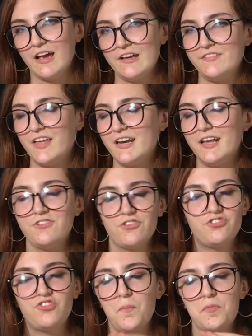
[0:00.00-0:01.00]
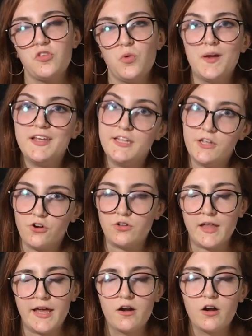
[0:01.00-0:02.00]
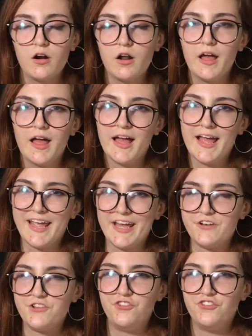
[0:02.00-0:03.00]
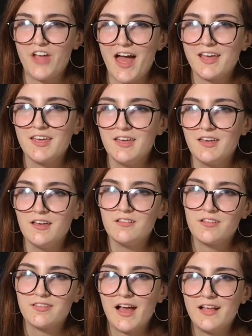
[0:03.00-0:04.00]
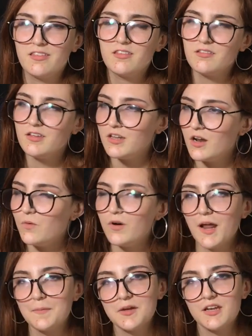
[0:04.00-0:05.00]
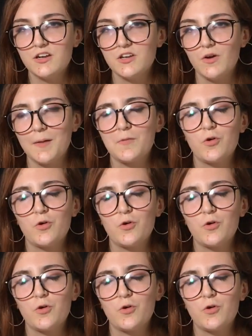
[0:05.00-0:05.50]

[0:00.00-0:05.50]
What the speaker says: And then it just jumps to a year later, and Jackie decides, you know what I'm gonna do? I'm